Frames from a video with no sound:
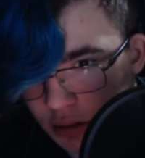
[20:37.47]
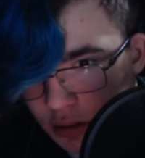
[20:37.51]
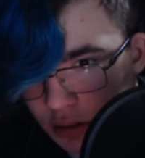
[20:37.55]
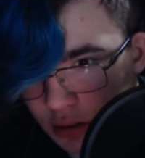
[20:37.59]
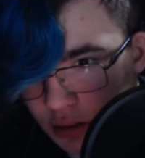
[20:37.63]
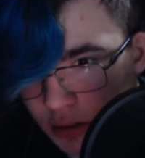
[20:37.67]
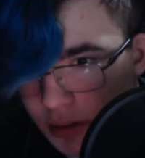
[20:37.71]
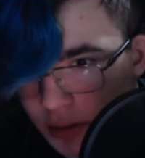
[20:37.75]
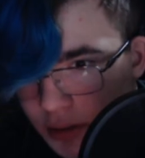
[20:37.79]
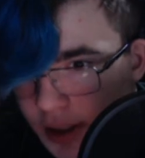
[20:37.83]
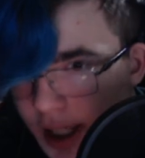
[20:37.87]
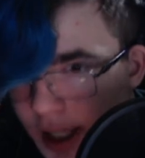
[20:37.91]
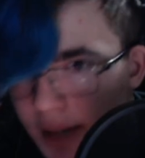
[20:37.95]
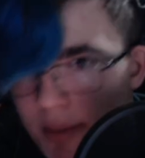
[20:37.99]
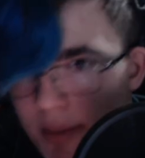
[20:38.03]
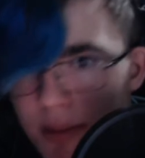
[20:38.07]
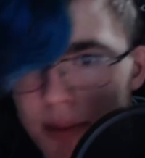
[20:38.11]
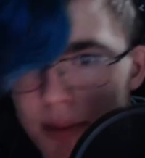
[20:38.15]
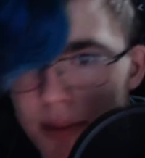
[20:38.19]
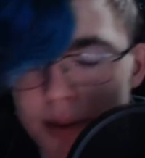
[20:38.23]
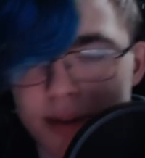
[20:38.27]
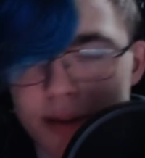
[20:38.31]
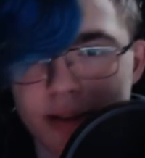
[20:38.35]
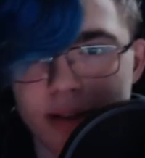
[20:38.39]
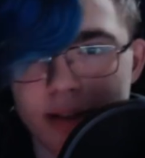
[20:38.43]
Oh God,
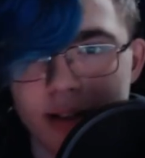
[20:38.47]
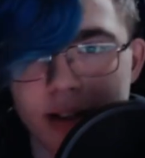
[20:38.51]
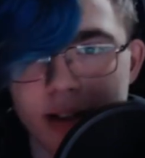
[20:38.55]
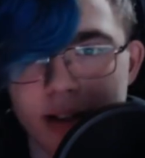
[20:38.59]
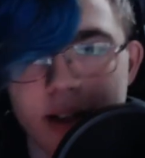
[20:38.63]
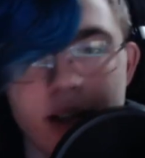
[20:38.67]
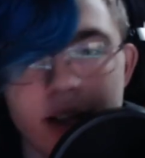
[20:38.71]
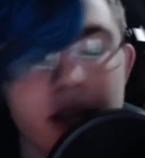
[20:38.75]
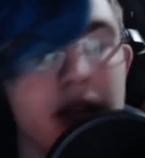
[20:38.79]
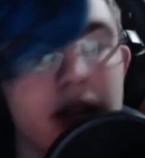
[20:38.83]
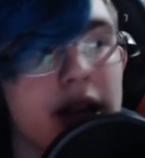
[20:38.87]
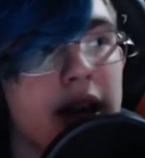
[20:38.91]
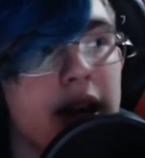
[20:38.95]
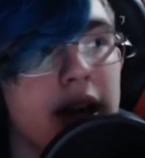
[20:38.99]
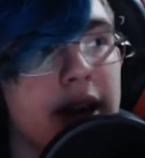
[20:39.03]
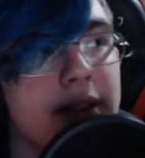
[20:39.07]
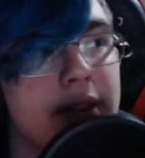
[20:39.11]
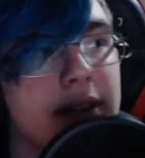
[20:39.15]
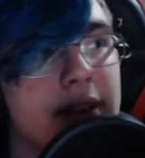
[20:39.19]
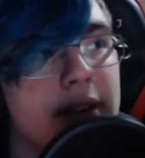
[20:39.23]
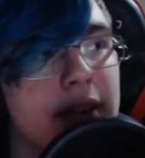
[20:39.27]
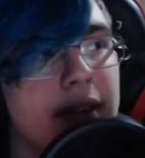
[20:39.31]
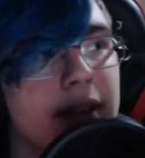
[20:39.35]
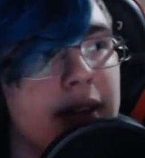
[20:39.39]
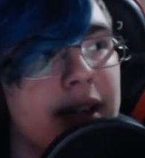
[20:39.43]
what was? I
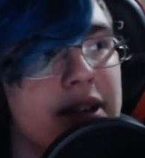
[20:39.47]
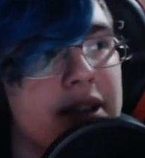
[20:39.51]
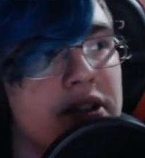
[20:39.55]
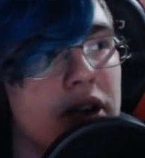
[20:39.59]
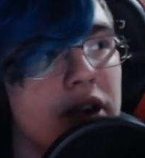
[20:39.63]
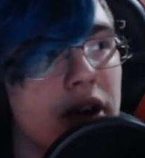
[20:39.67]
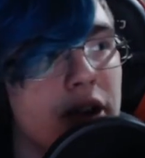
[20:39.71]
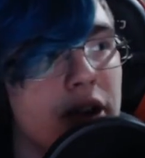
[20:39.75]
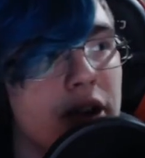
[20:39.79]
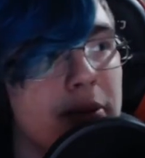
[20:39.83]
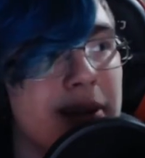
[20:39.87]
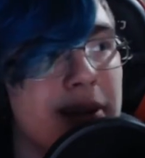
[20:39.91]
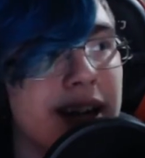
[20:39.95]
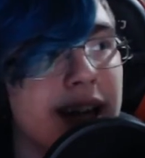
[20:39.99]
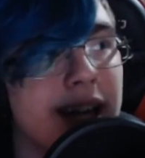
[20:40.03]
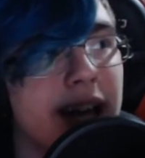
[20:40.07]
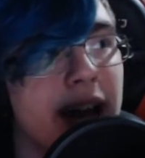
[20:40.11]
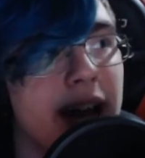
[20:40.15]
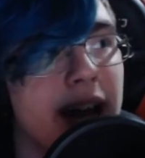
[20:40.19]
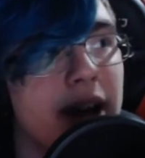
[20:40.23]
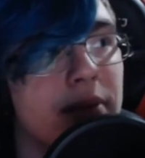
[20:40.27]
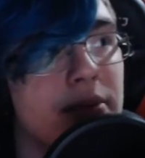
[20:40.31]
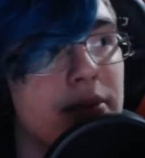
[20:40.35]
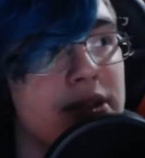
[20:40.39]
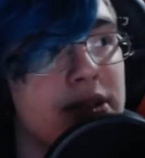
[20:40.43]
think the last argument I
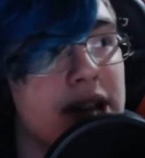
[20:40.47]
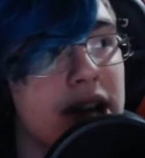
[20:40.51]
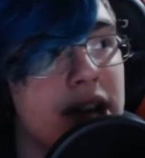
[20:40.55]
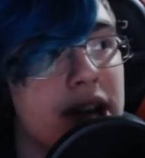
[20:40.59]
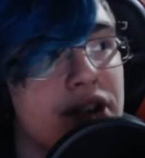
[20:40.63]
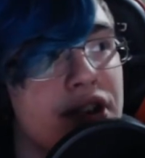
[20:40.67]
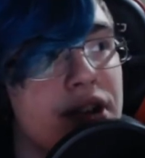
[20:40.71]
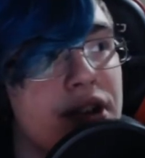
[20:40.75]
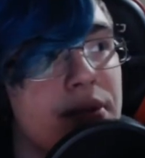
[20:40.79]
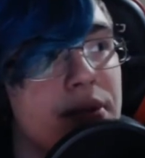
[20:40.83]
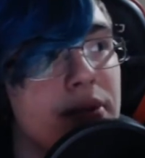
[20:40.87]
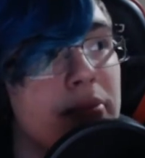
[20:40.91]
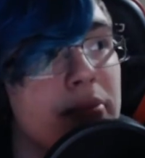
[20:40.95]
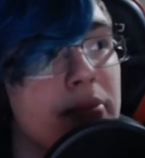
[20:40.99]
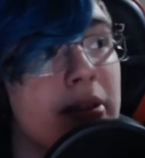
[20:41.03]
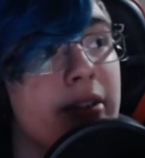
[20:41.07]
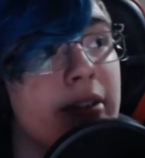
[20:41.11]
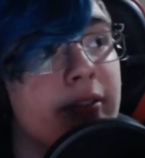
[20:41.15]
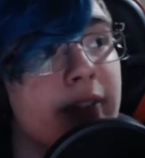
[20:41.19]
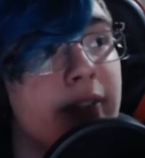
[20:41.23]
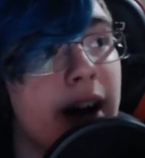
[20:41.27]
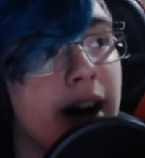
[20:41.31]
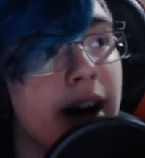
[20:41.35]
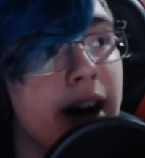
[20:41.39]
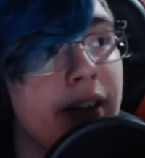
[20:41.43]
had was actually with my
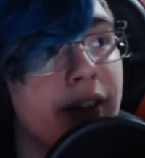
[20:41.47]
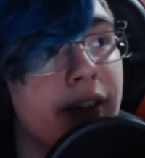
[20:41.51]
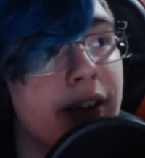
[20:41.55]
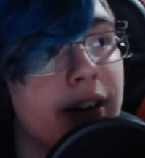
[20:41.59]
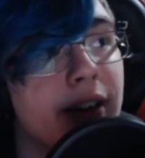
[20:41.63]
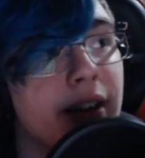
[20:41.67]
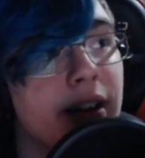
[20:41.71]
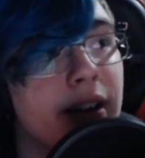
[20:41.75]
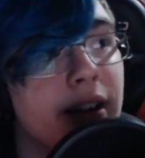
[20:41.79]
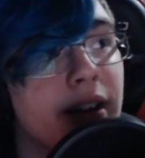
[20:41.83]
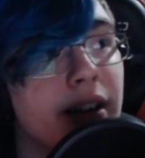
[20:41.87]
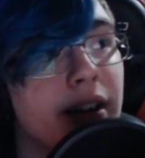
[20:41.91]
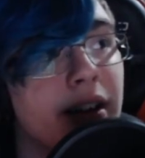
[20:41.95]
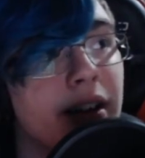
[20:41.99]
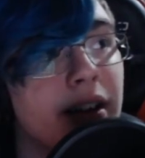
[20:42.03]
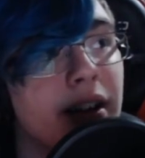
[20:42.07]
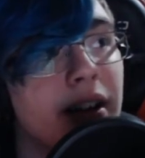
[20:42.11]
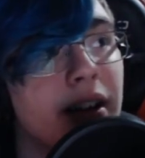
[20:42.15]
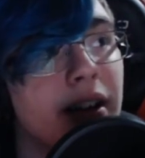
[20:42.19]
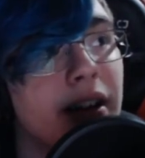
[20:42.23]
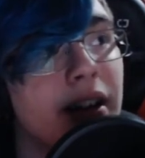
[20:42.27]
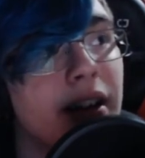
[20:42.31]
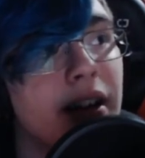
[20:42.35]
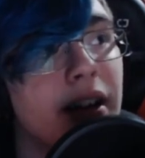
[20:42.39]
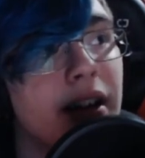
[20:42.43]
father.
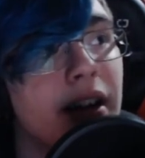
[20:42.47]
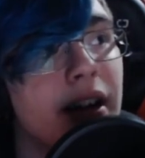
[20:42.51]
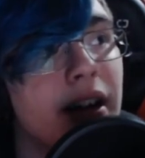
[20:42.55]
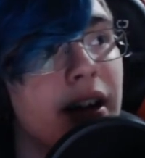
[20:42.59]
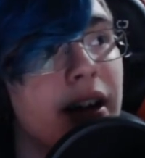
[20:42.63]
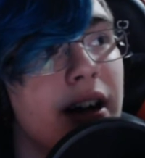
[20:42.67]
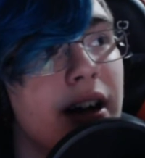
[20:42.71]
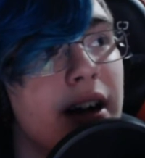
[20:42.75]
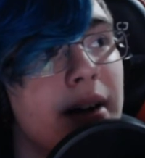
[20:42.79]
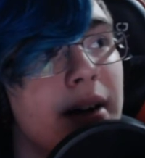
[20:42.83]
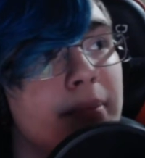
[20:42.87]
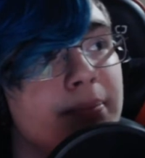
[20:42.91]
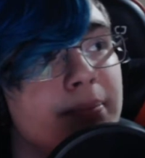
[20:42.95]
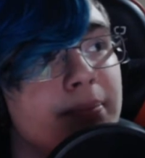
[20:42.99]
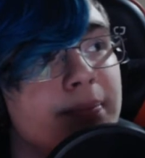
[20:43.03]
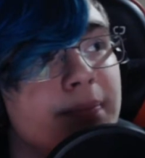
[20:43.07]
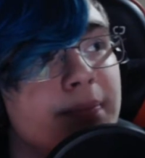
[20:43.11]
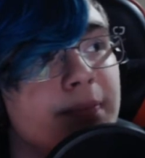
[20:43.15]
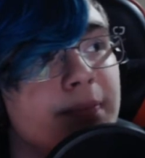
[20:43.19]
Um,